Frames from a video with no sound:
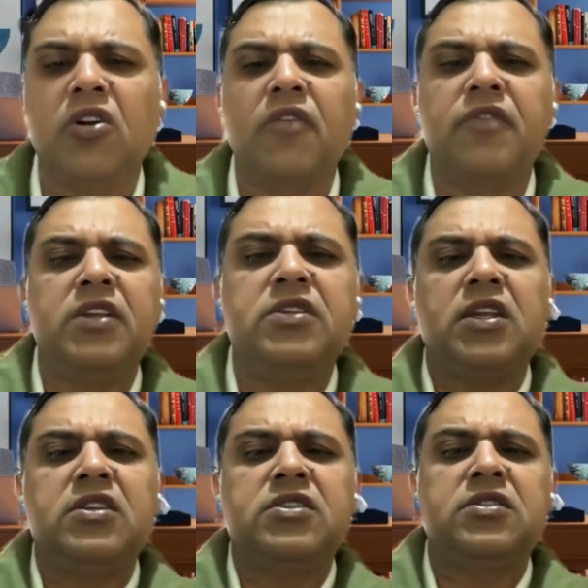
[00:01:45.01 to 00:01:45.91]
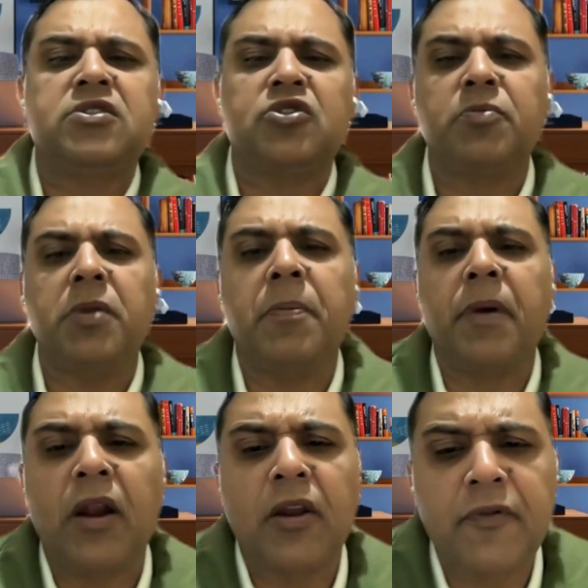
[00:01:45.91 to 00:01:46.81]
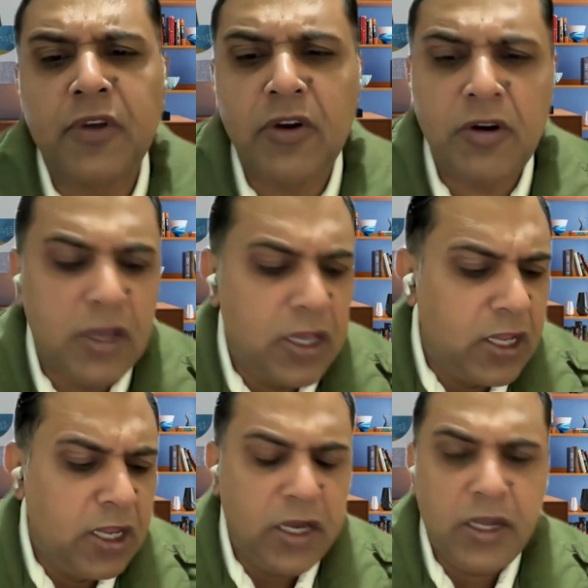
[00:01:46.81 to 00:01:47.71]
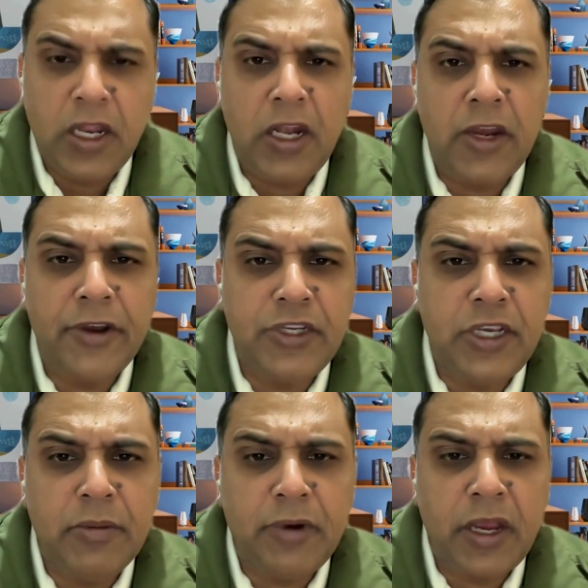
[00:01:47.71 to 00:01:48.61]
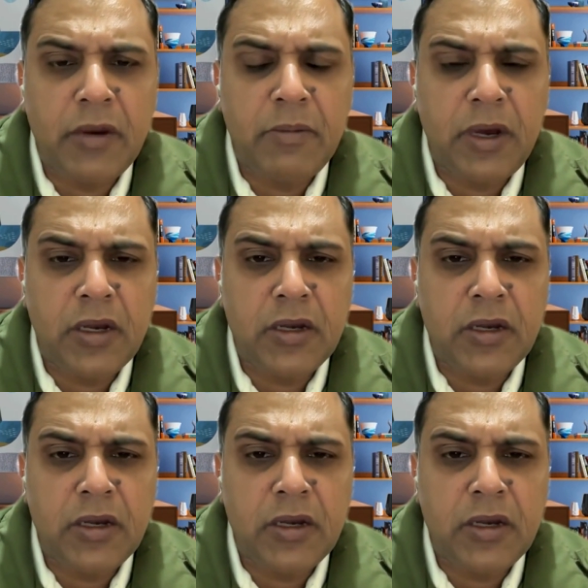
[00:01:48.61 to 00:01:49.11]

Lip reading: A lot of these things should be a part of your daily regime, right?